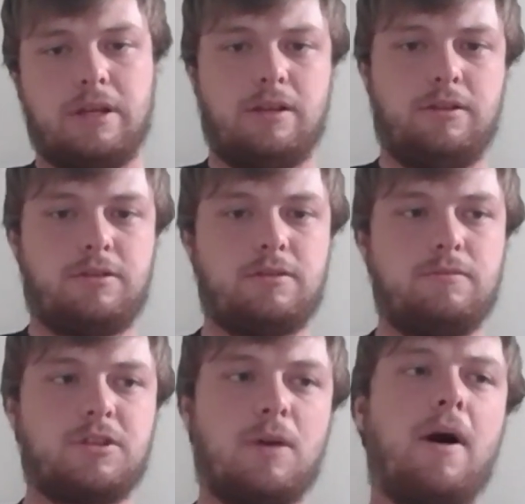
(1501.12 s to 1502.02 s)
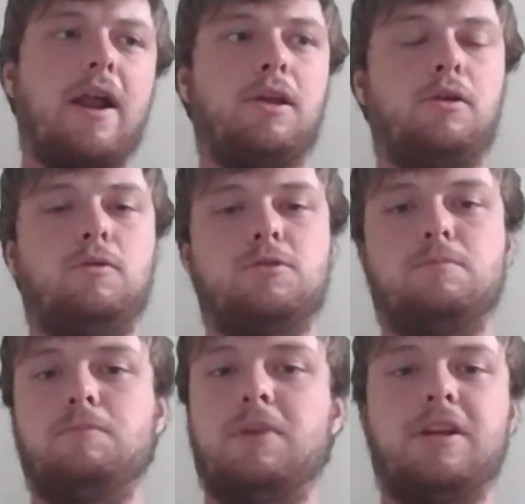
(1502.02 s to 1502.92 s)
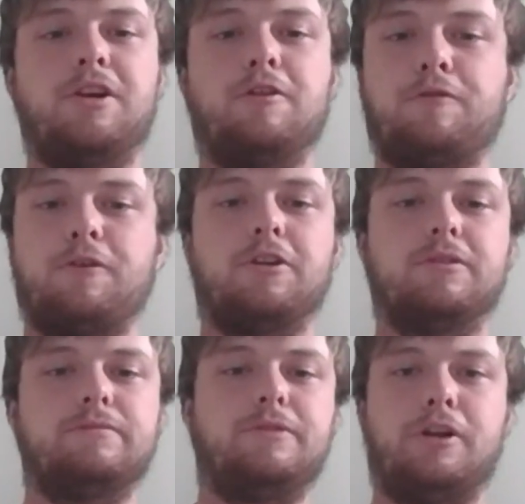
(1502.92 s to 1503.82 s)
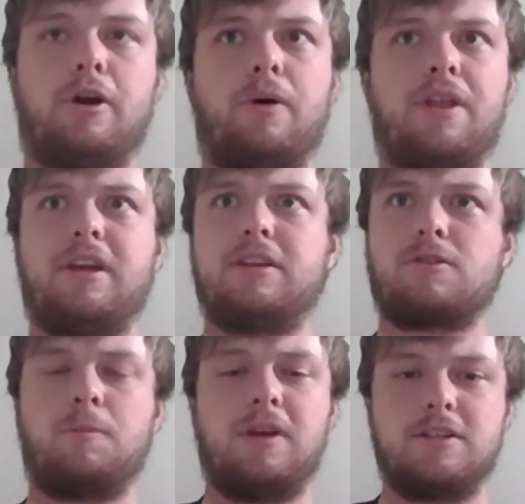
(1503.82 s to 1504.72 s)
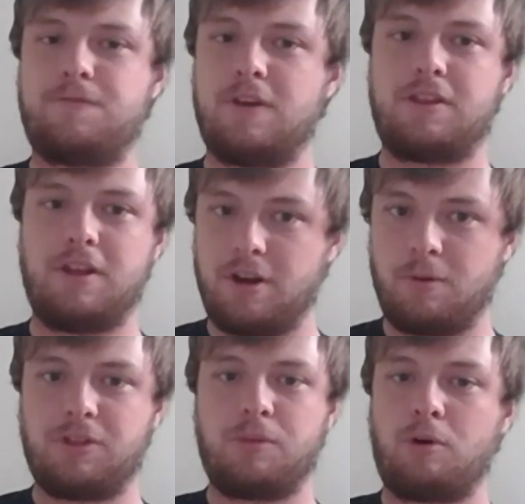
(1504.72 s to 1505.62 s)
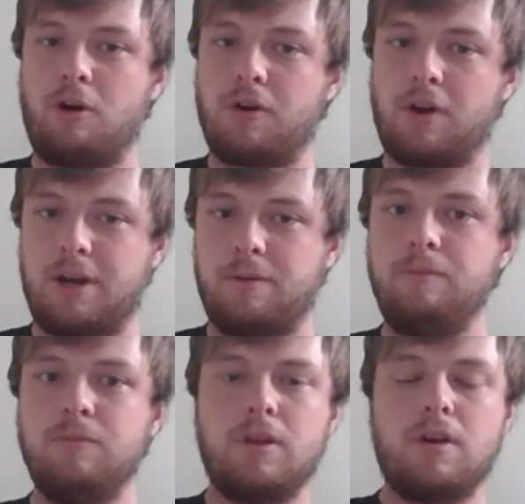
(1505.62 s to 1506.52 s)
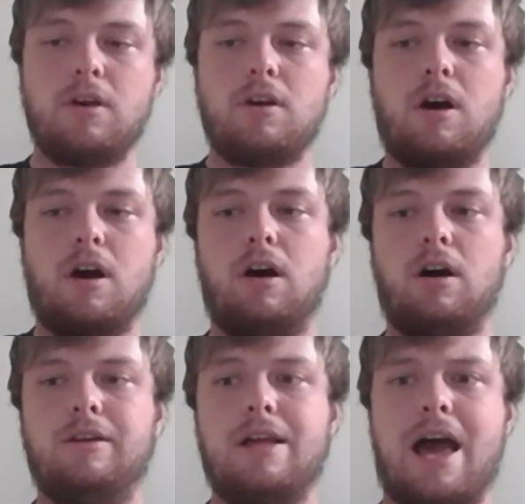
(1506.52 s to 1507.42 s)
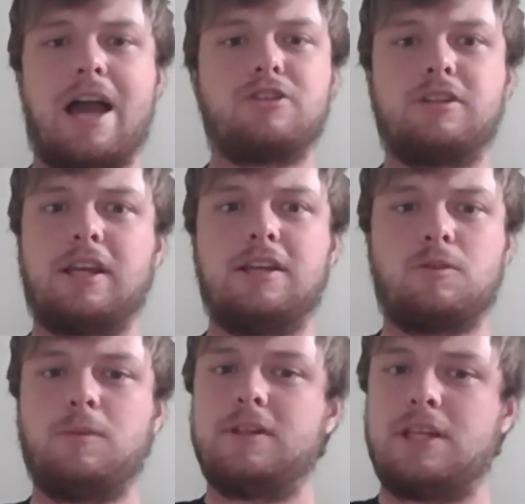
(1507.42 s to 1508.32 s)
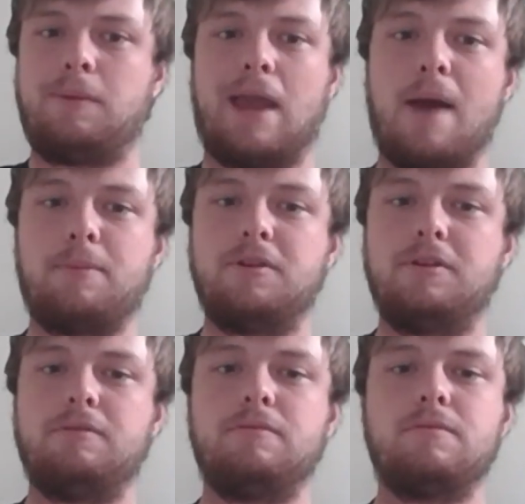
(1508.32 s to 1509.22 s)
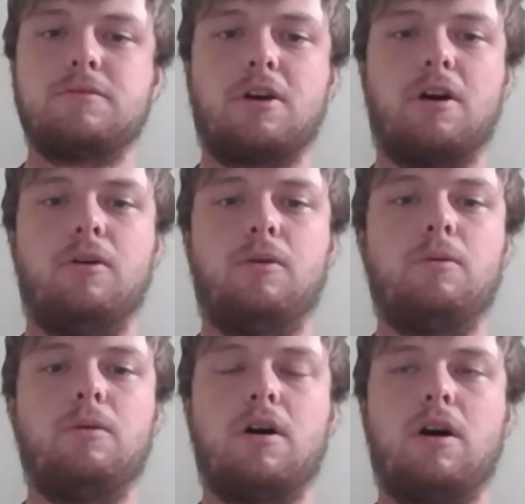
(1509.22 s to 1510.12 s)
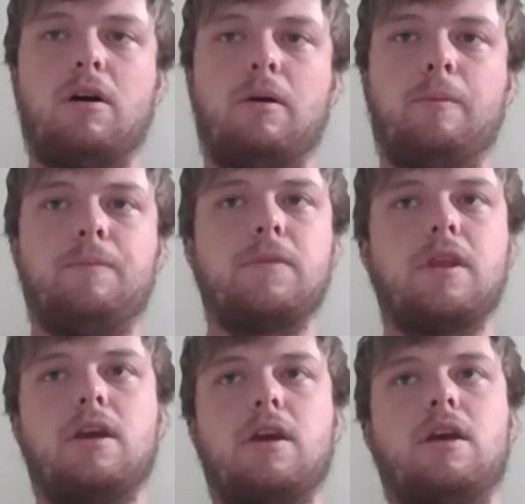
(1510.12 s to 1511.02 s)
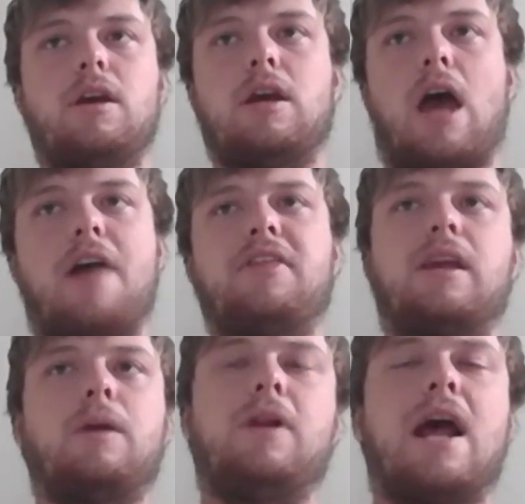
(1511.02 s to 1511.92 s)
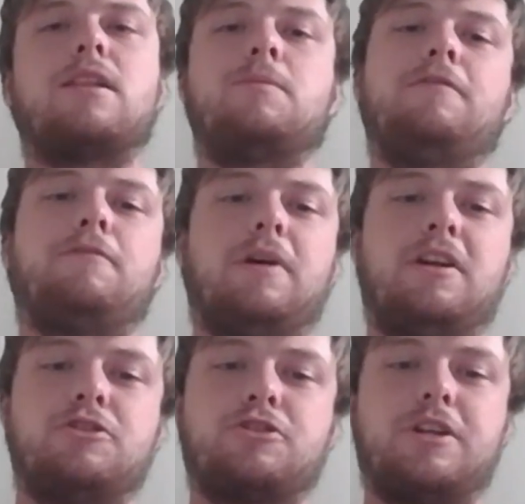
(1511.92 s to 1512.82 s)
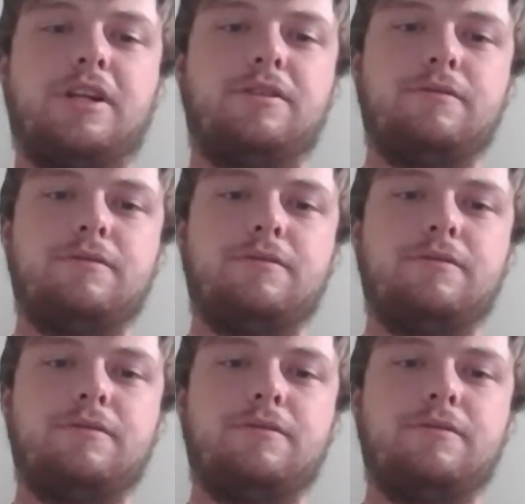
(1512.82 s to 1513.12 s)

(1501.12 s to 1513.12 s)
is somebody who's been here for, I think it's going to be his 5th year with the program. I actually think he's going to be a team captain. So I think it would have to be from injury,